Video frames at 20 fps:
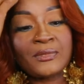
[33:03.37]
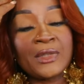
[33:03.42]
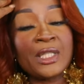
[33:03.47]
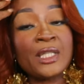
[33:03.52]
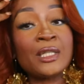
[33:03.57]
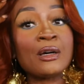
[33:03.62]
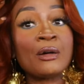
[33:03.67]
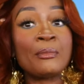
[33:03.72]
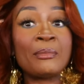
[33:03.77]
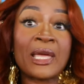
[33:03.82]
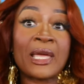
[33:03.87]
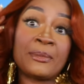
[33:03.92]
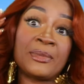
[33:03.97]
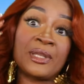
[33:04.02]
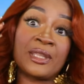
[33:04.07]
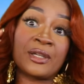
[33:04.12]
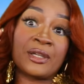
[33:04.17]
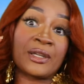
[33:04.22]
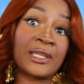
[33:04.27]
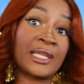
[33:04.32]
You know,
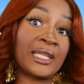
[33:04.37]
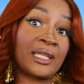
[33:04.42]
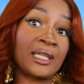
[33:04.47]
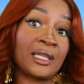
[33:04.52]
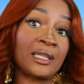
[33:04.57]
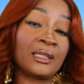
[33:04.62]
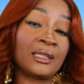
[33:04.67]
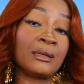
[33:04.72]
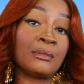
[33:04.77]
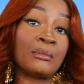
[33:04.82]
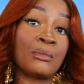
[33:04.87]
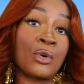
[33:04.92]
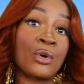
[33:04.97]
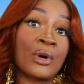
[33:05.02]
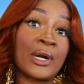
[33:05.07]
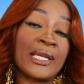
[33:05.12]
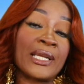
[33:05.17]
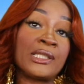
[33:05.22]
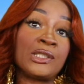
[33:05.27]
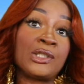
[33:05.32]
maybe they're getting
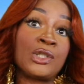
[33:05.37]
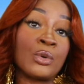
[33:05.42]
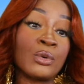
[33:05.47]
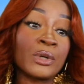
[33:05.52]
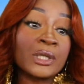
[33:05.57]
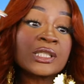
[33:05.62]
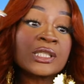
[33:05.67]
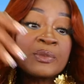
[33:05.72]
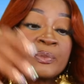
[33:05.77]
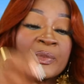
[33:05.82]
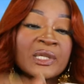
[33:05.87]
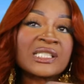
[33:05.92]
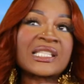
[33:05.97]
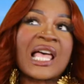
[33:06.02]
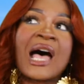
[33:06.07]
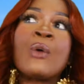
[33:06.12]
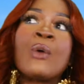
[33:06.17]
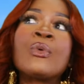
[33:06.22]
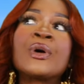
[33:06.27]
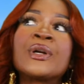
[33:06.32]
more endorsements.
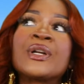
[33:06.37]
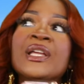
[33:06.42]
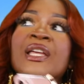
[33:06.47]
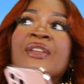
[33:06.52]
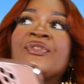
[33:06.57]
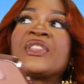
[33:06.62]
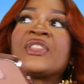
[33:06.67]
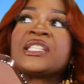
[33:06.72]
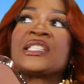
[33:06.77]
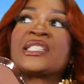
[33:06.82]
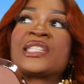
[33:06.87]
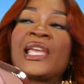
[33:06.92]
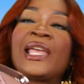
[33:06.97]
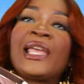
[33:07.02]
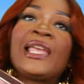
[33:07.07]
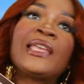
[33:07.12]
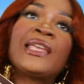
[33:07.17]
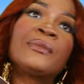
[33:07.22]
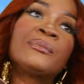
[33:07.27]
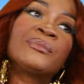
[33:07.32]
I wonder if the
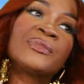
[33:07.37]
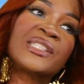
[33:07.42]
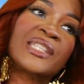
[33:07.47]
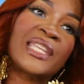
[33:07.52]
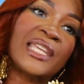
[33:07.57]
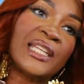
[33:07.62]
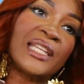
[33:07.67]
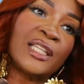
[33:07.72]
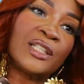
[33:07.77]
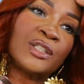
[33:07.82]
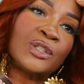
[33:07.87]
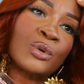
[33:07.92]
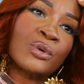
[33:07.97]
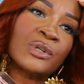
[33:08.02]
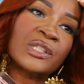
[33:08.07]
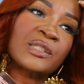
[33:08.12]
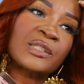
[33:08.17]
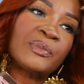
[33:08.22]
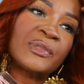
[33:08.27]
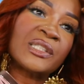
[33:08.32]
teams get
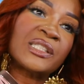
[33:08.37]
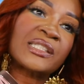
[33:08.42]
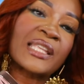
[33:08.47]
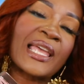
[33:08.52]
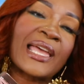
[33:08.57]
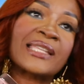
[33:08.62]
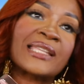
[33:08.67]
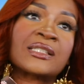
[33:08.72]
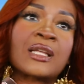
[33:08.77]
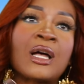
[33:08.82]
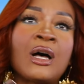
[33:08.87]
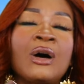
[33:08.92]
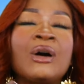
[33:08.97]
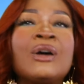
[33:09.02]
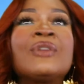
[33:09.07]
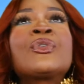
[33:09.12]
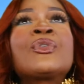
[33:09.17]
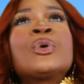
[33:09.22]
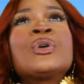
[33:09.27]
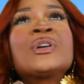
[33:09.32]
endorsements as a whole.
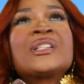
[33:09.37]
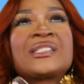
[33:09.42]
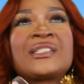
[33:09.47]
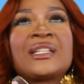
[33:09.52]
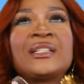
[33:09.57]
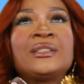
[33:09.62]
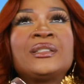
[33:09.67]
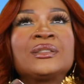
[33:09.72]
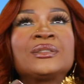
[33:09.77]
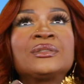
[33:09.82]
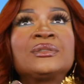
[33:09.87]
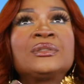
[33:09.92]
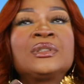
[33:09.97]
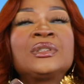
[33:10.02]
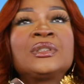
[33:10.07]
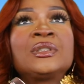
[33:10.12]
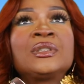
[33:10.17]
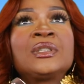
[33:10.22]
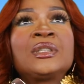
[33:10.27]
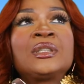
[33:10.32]
Of course they do.
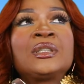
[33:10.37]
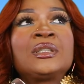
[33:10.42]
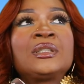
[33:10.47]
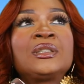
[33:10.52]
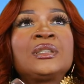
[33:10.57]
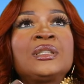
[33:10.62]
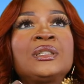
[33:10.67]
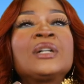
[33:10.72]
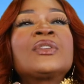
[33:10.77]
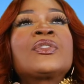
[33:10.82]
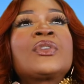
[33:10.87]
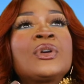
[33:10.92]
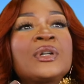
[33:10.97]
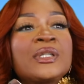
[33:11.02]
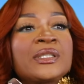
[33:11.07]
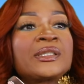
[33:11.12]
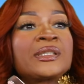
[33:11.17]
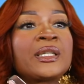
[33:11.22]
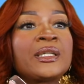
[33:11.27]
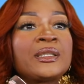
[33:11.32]
Of
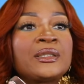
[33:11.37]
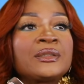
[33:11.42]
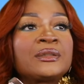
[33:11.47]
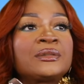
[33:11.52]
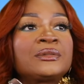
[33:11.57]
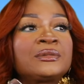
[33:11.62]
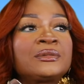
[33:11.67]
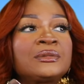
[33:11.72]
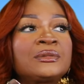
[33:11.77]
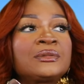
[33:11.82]
course they do.